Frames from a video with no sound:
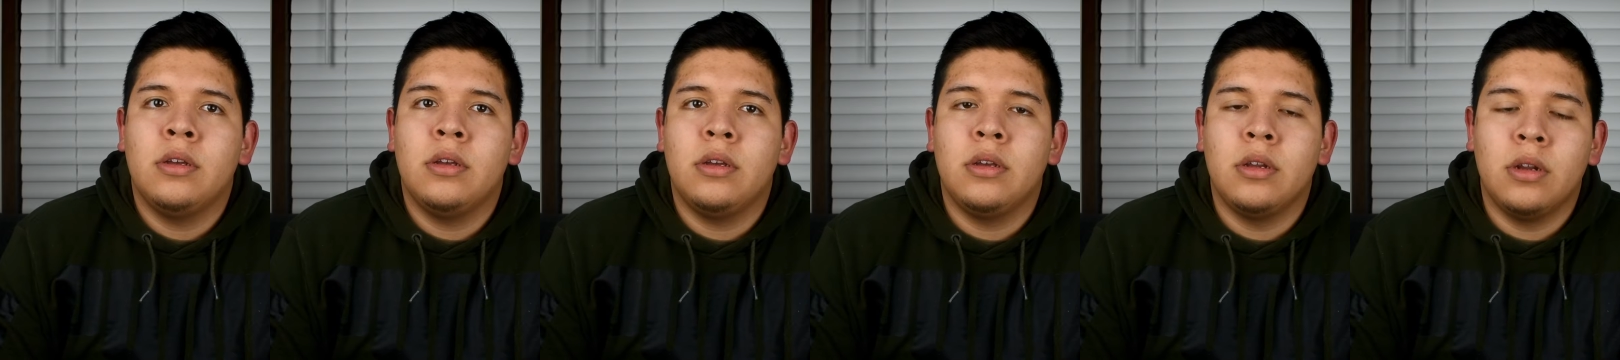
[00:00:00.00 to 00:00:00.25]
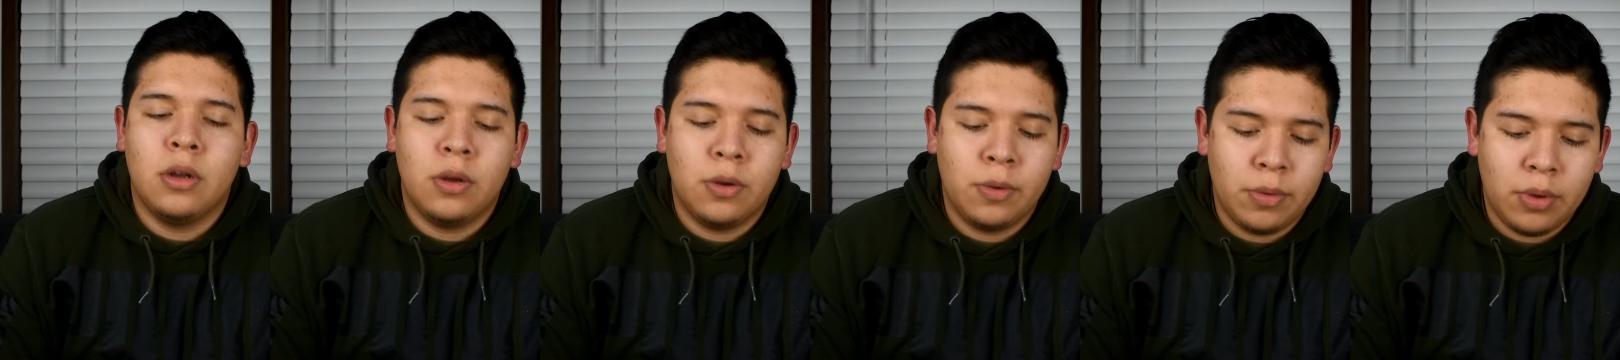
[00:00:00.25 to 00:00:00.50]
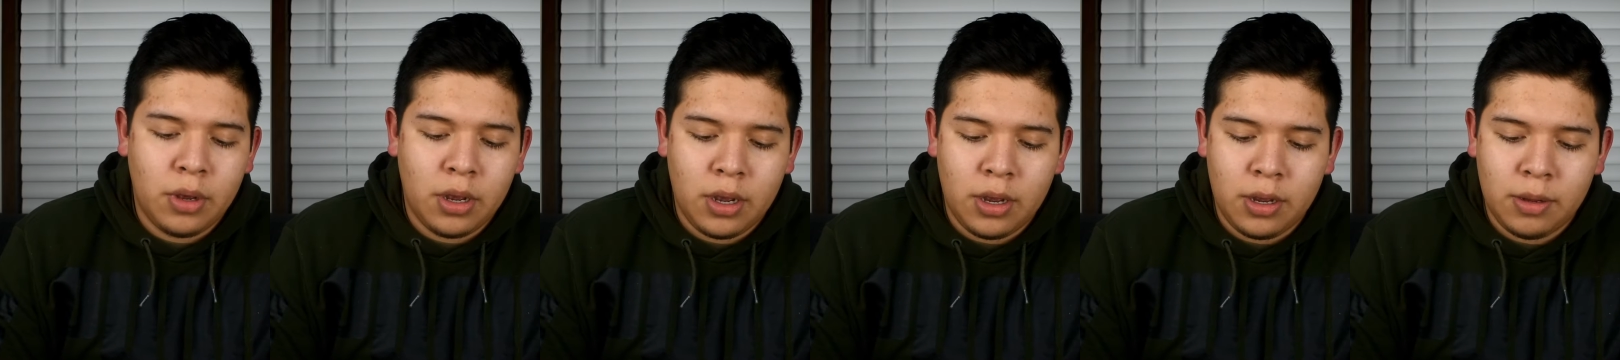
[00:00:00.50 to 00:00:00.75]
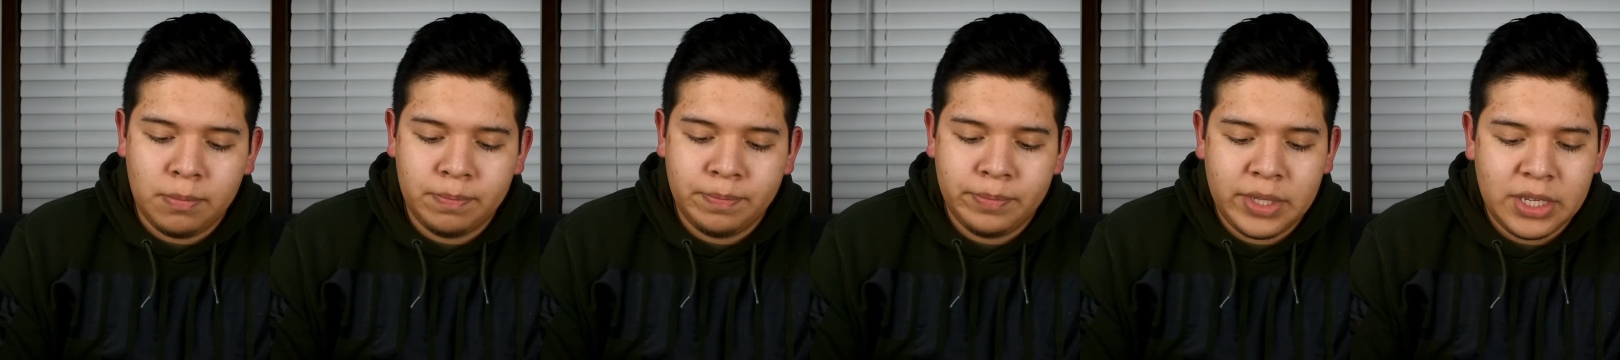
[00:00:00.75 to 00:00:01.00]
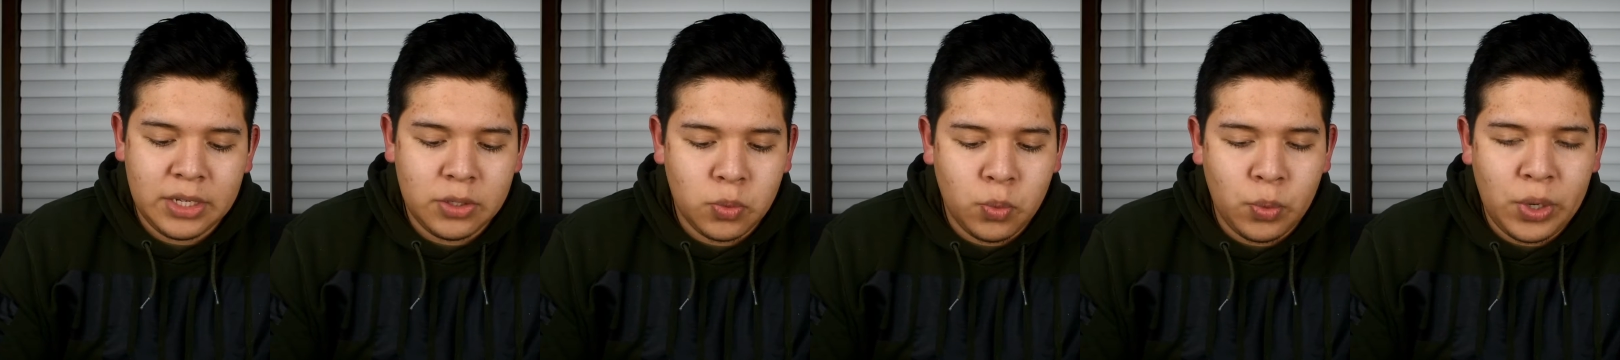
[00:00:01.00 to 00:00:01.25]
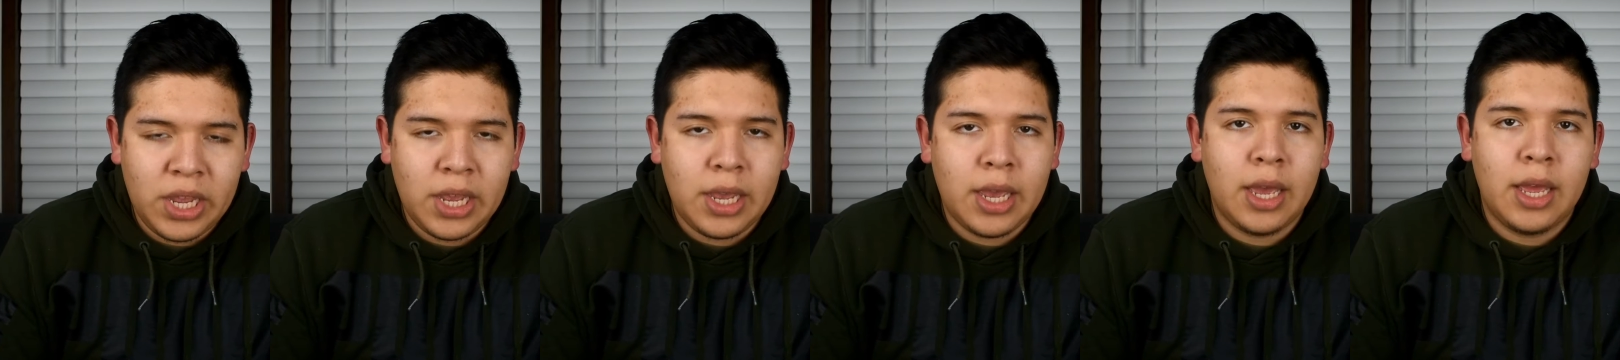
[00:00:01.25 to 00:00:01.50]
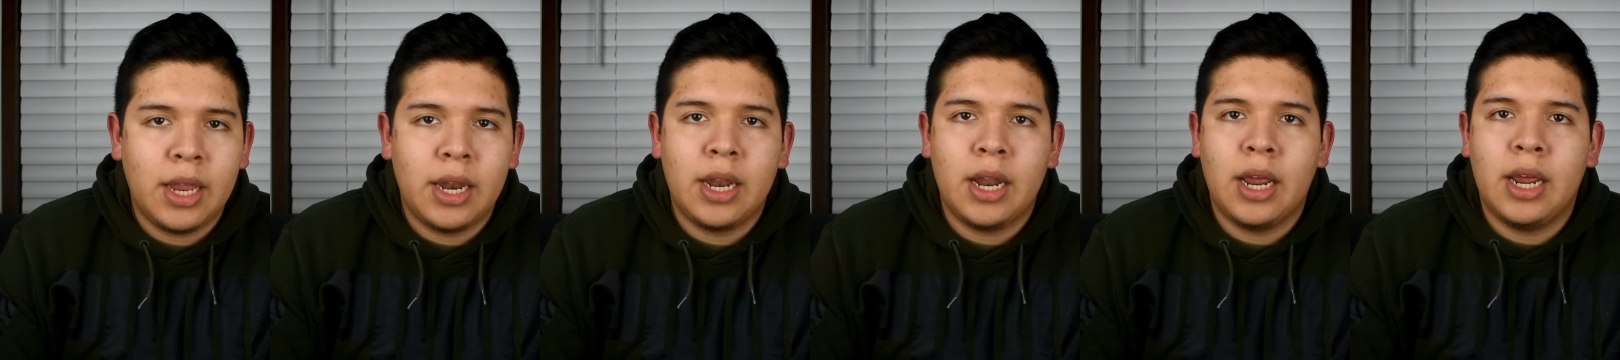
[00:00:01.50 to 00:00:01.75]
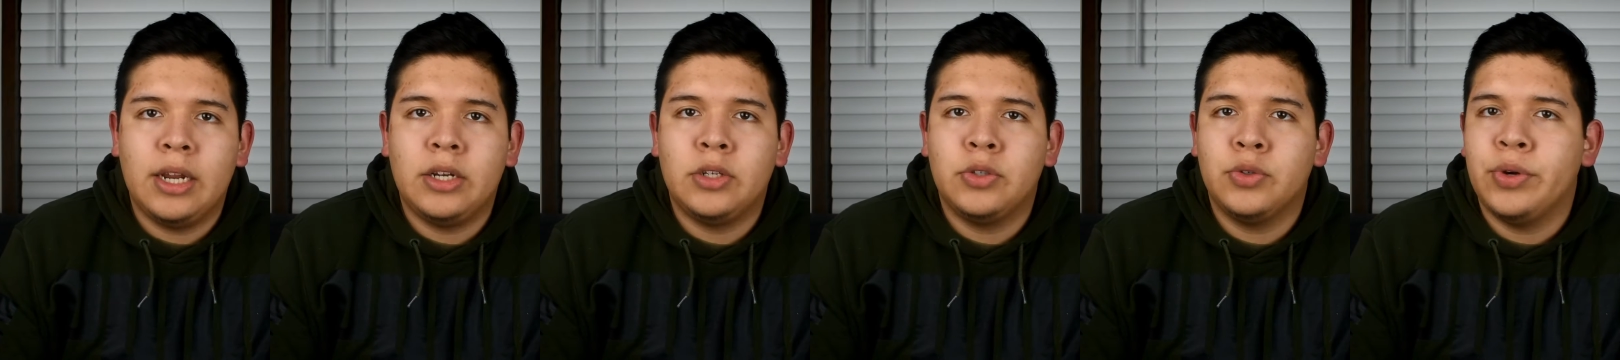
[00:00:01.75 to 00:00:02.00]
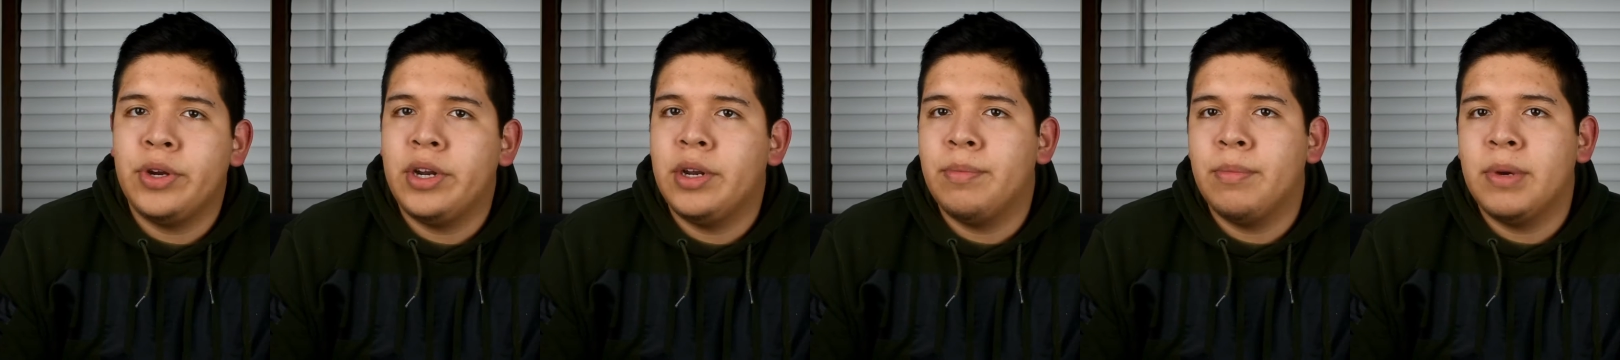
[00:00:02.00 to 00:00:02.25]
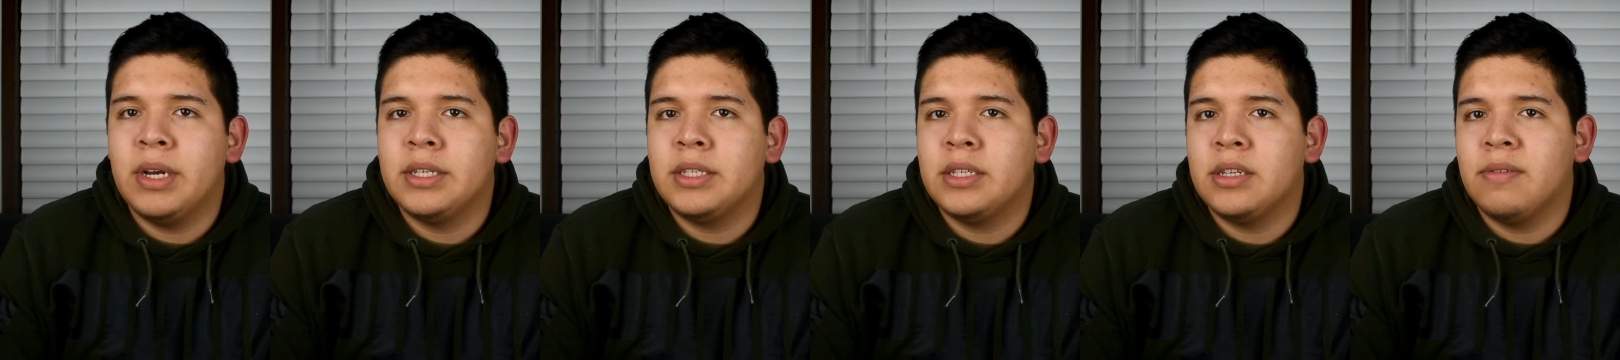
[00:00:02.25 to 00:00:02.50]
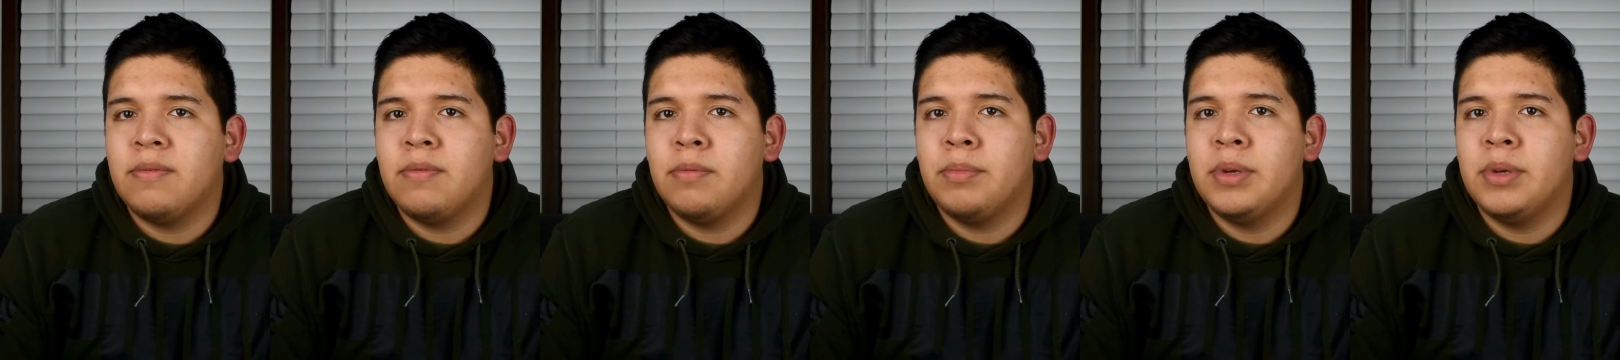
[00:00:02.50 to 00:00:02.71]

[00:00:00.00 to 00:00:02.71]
You know, this weekend I treated myself